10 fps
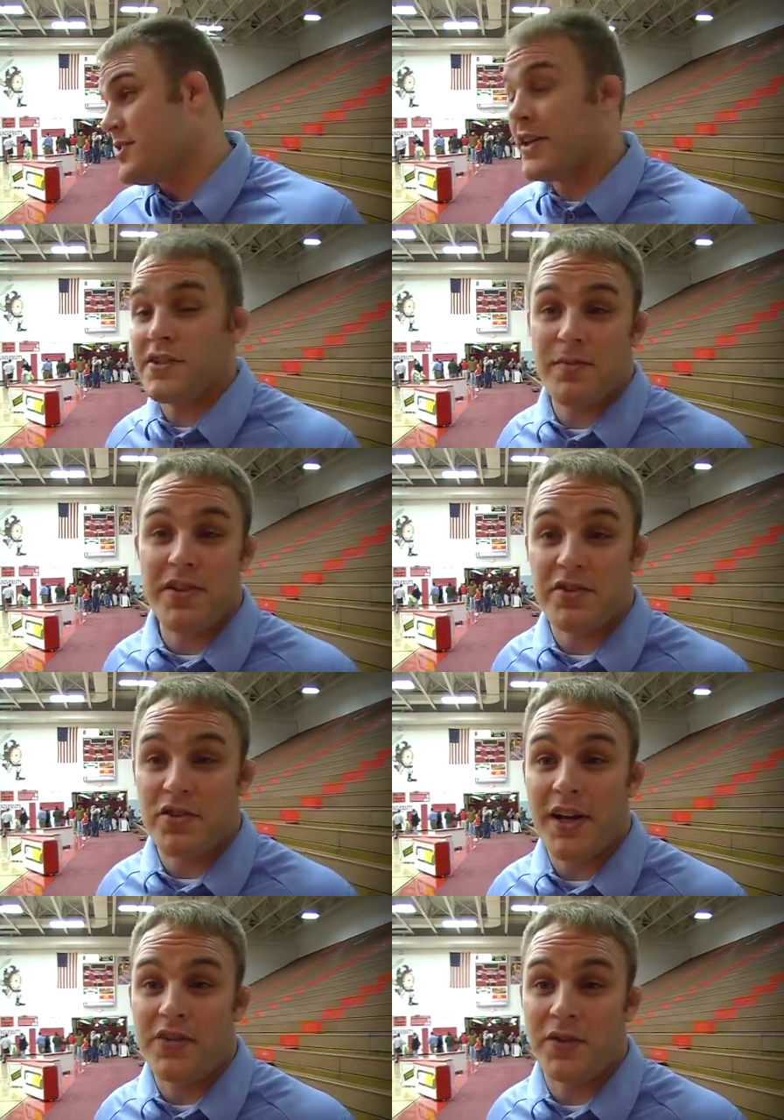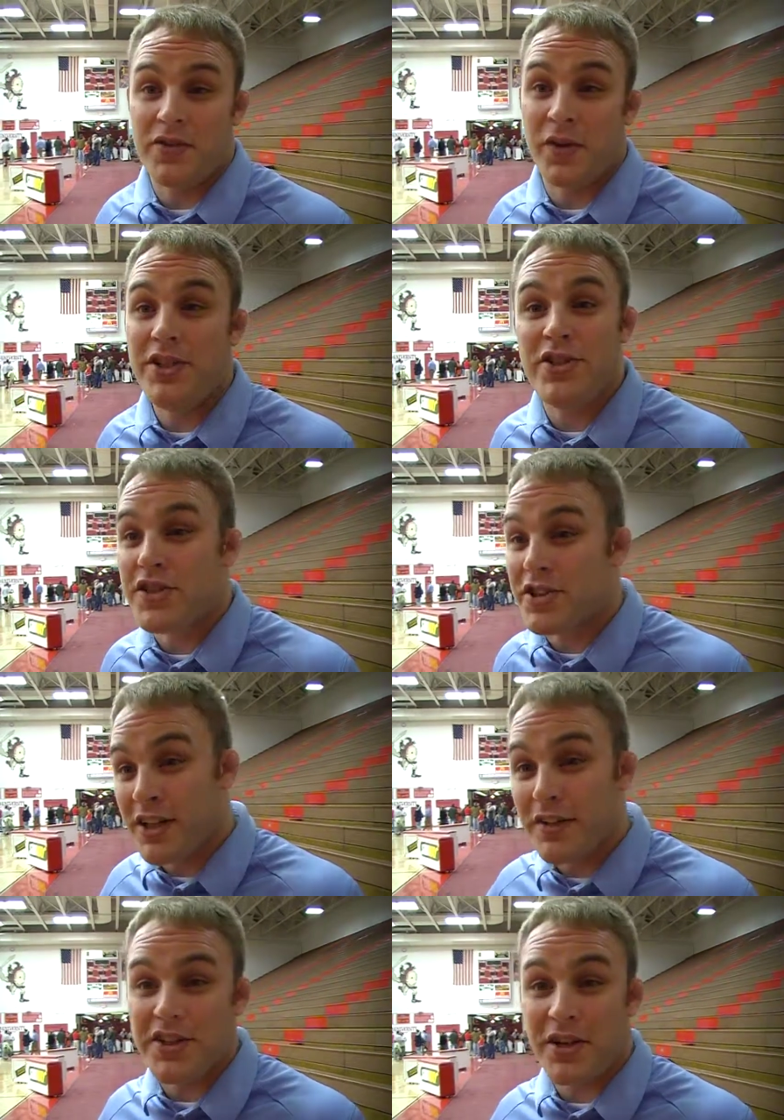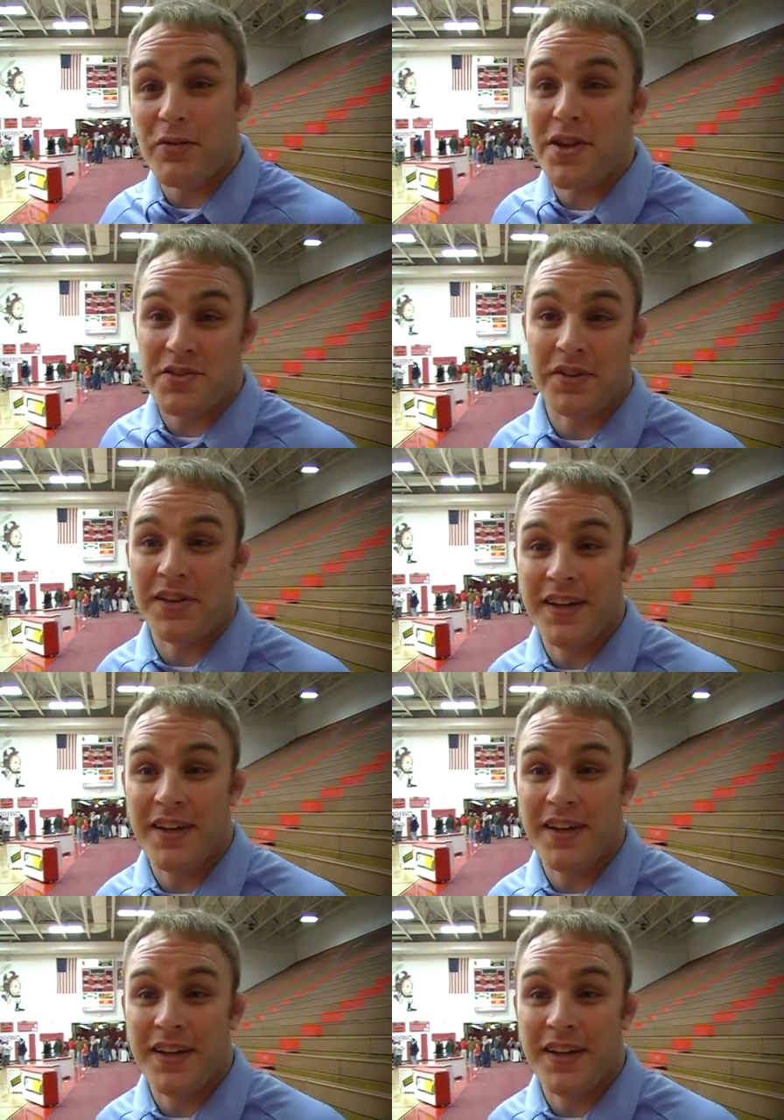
second semester transfer. So he just literally started wrestling.